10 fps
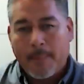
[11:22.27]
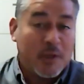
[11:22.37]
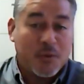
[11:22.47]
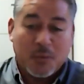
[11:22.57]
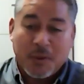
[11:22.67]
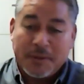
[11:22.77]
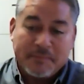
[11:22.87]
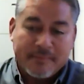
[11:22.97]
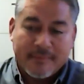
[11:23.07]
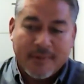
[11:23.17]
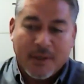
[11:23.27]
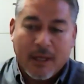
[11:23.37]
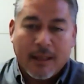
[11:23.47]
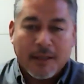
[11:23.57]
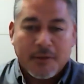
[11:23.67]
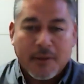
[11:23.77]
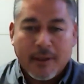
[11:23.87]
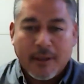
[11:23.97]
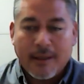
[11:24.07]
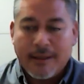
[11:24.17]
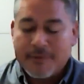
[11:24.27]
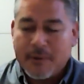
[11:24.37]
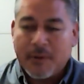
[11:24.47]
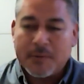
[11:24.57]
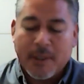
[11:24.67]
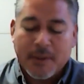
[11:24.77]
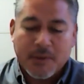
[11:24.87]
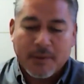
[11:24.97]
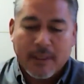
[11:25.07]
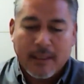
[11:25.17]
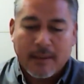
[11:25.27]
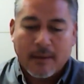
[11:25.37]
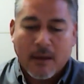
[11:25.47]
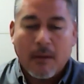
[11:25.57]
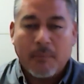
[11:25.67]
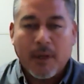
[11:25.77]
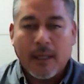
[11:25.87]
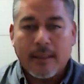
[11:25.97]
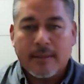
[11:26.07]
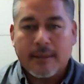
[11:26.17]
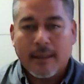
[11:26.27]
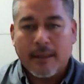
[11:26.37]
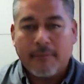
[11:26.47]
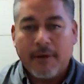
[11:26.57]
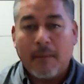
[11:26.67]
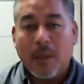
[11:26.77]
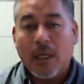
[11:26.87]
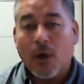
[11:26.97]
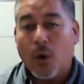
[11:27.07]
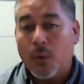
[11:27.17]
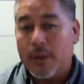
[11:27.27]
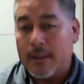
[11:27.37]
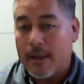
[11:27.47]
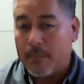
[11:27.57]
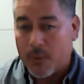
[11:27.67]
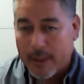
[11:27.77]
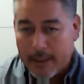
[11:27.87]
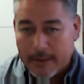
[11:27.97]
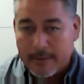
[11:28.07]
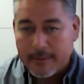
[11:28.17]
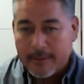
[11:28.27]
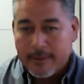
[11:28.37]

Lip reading: special one. I like to think it is very special. Our company is family owned and operated.